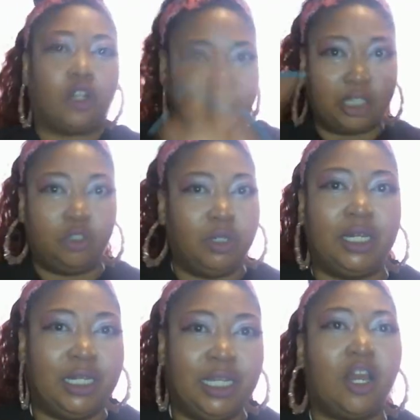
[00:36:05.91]
Like, you didn't
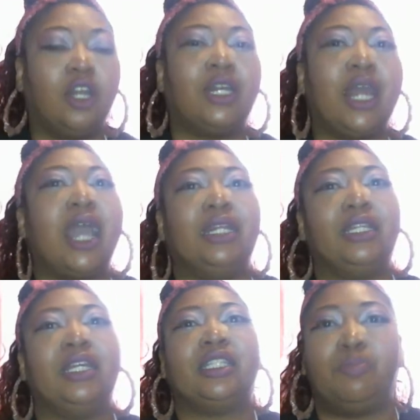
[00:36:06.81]
need all of that.
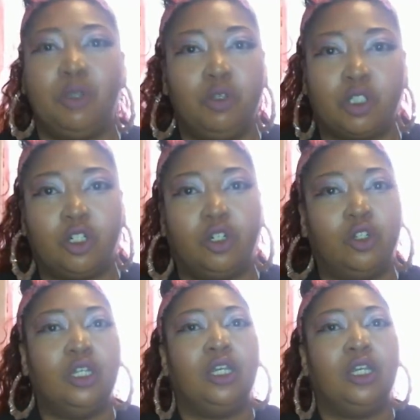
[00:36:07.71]
It's a musical.